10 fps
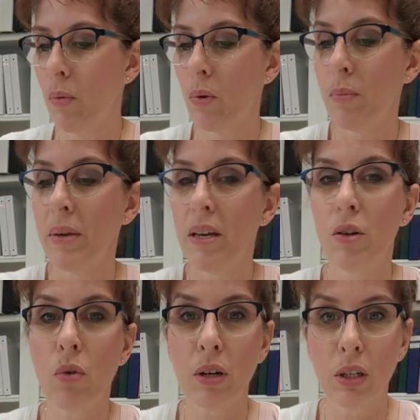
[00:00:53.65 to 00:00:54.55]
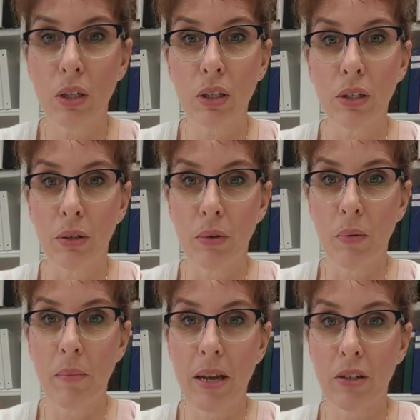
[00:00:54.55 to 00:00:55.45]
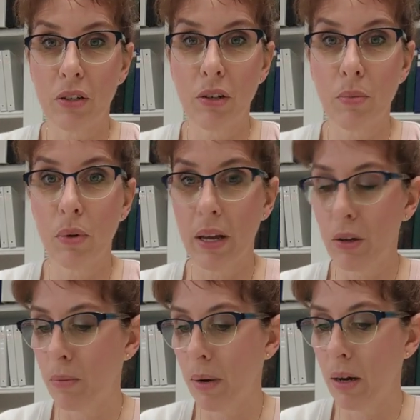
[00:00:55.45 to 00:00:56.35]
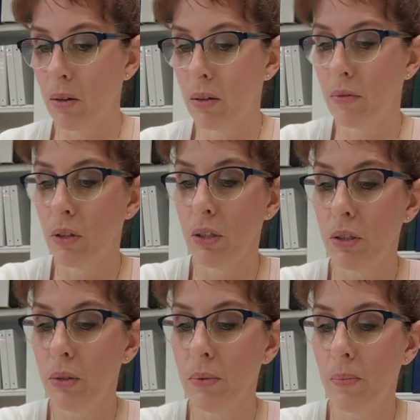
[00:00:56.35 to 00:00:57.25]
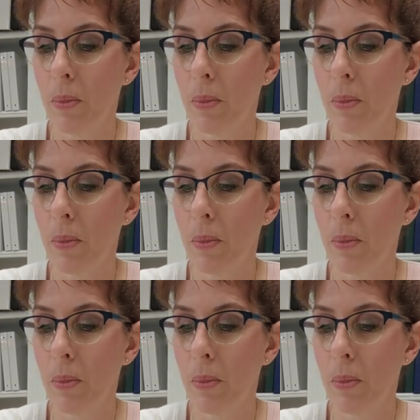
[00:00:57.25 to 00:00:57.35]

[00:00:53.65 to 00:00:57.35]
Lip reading: will be your glue. Make sure you pull out your bottle of glue.